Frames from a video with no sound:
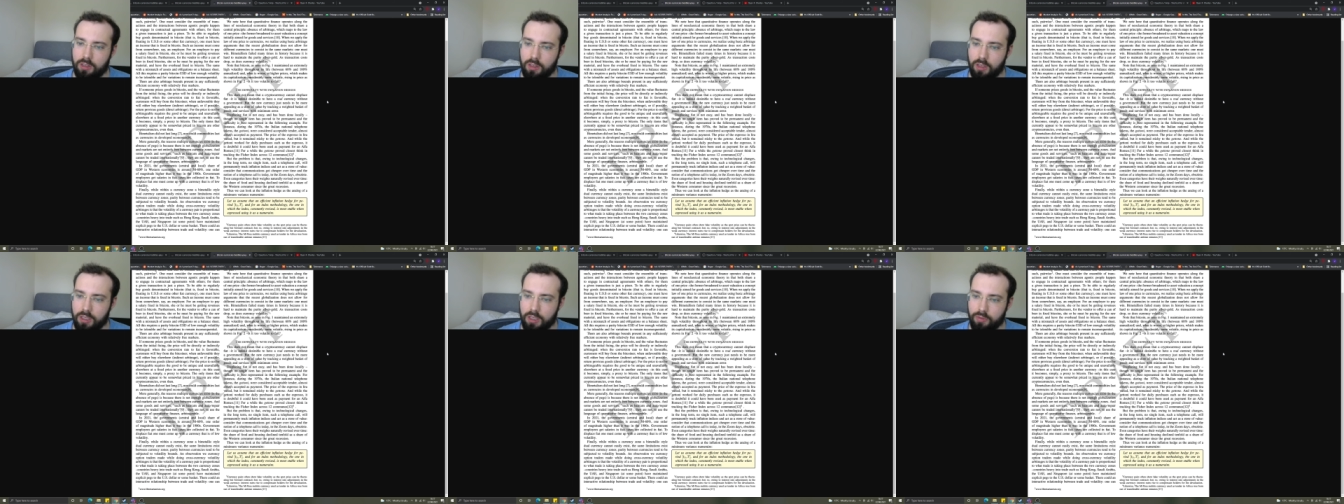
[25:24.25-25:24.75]

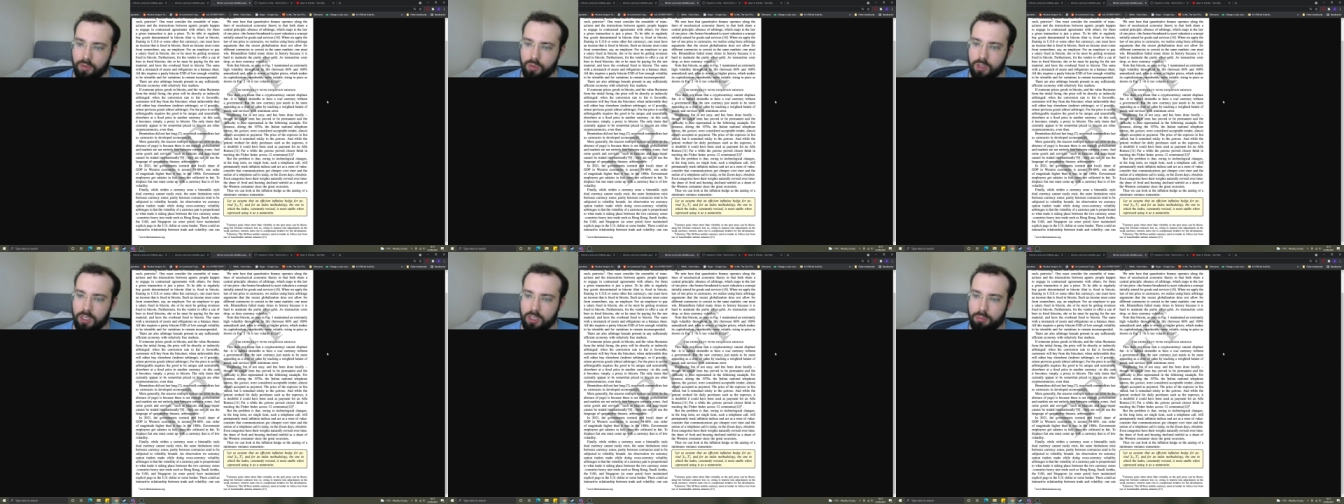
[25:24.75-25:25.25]
the
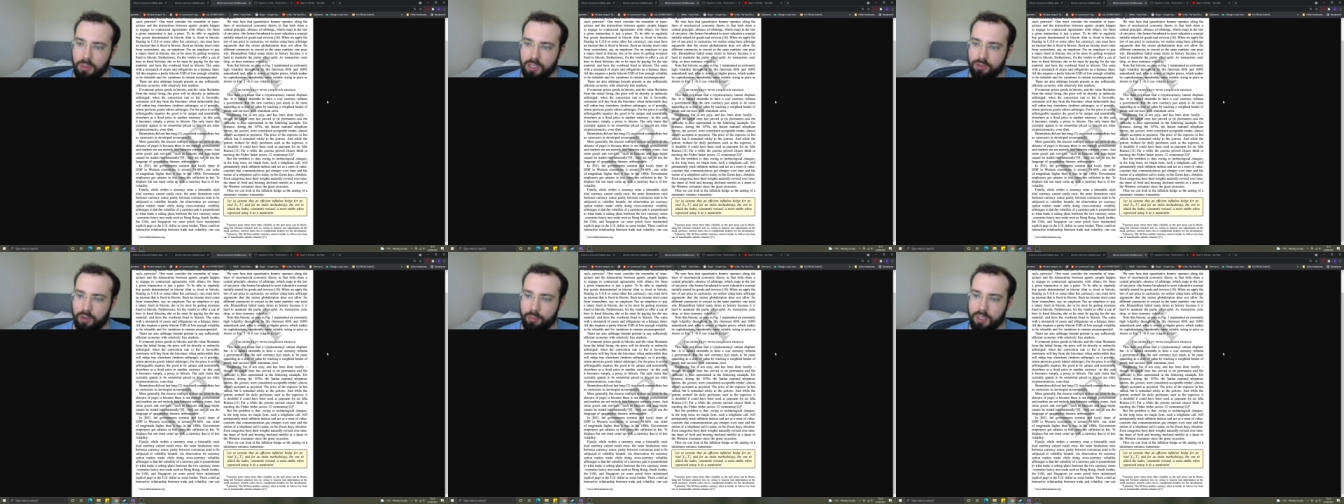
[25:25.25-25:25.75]
difficulty is
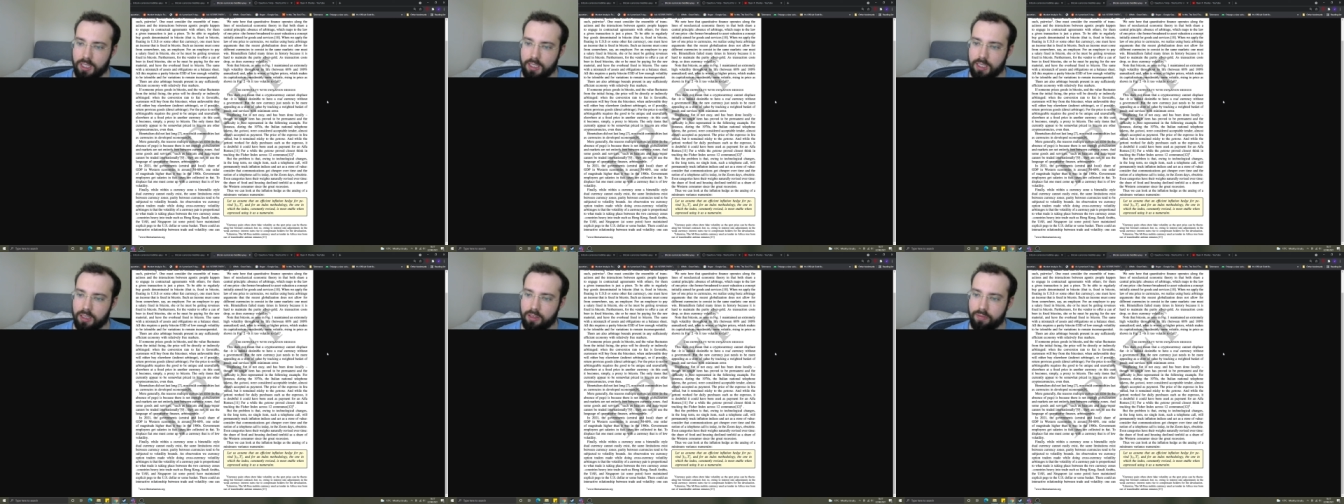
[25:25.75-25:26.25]
best
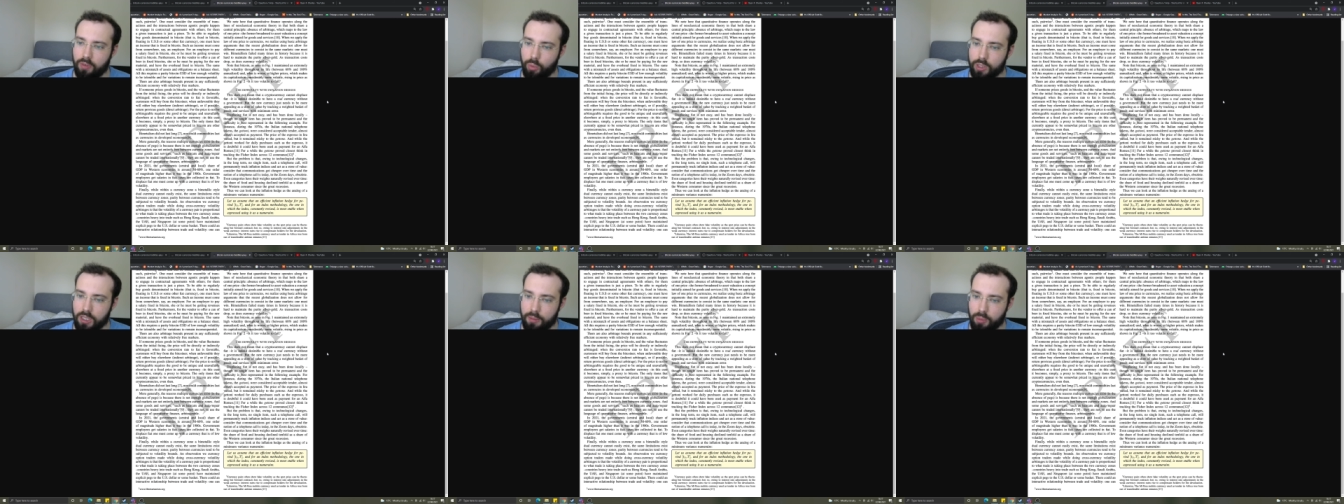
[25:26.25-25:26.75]
represented in the full
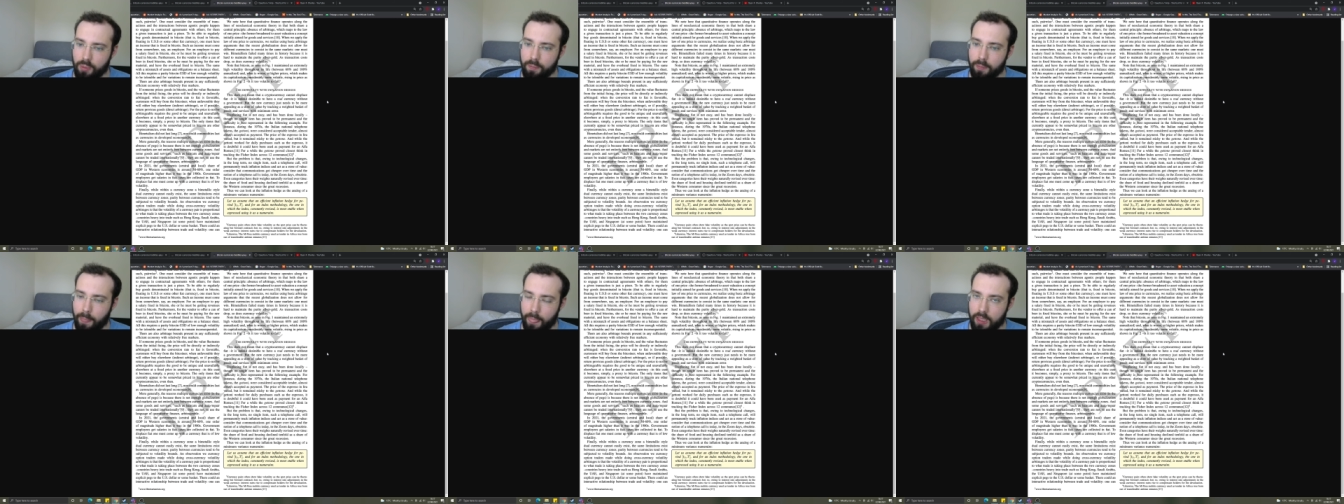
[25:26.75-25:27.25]
example.
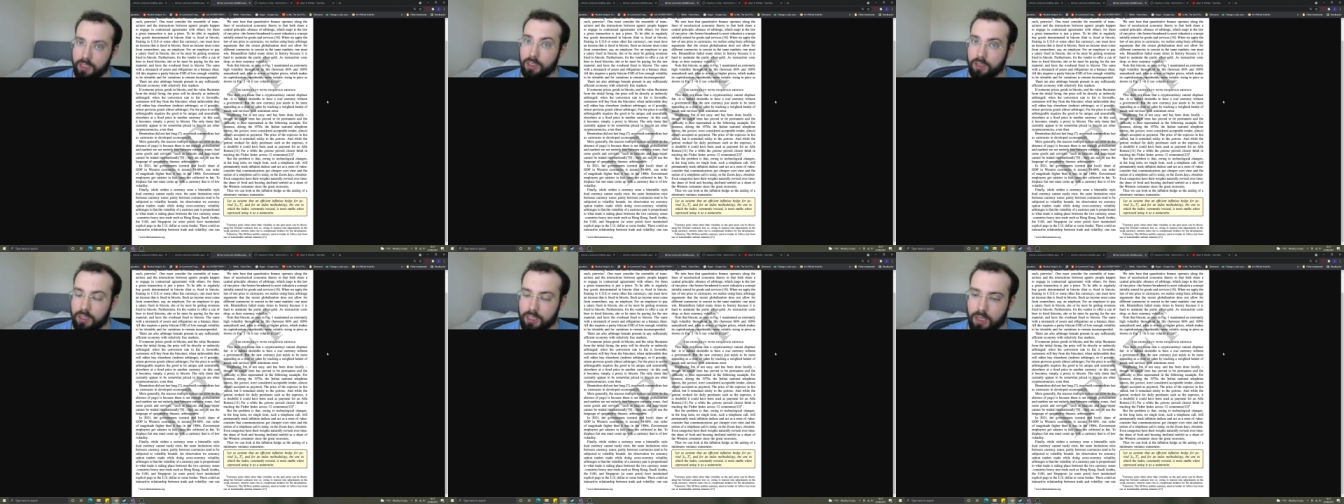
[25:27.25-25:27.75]
It's a
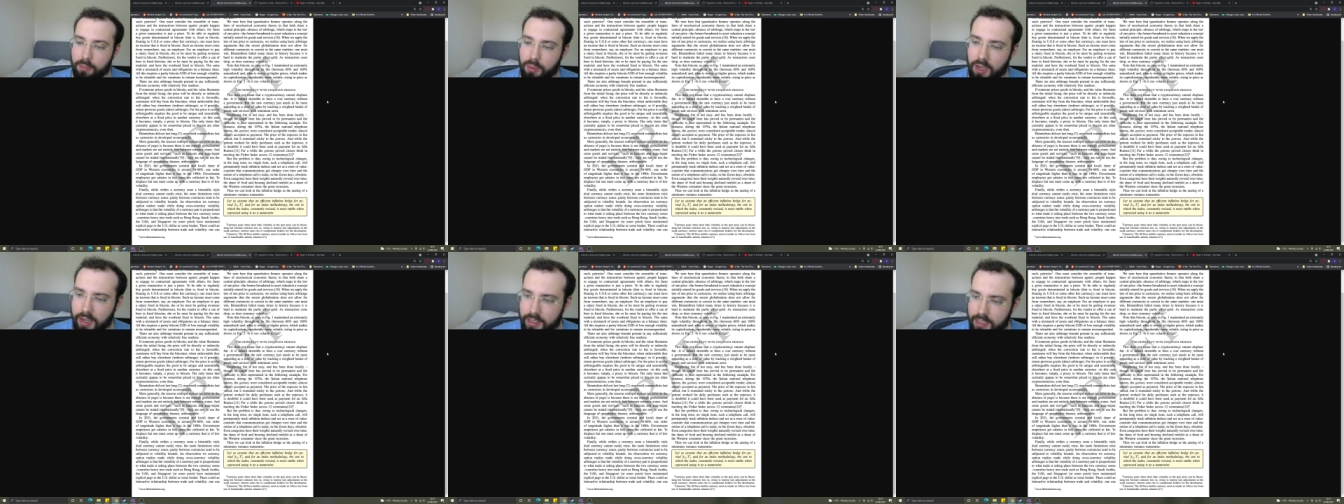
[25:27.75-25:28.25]
good example,
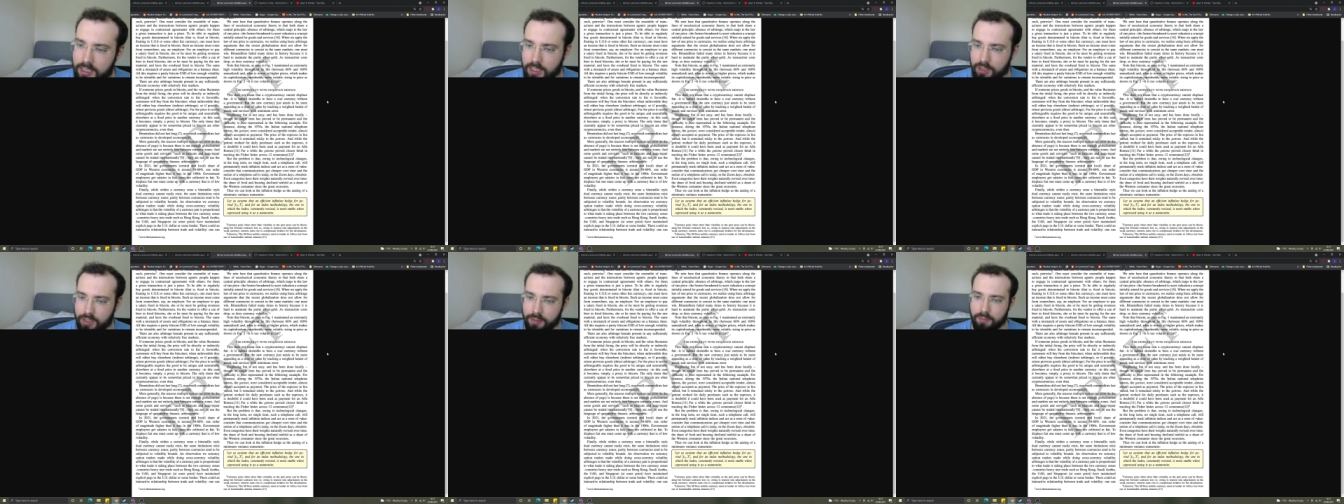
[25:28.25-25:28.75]
I like this
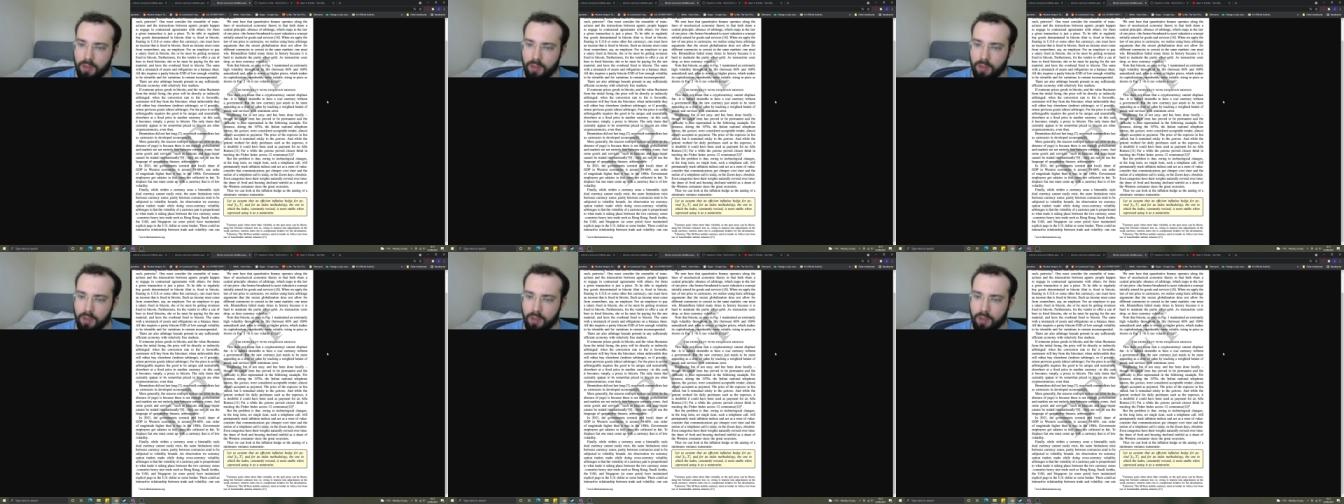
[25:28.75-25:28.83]
actually.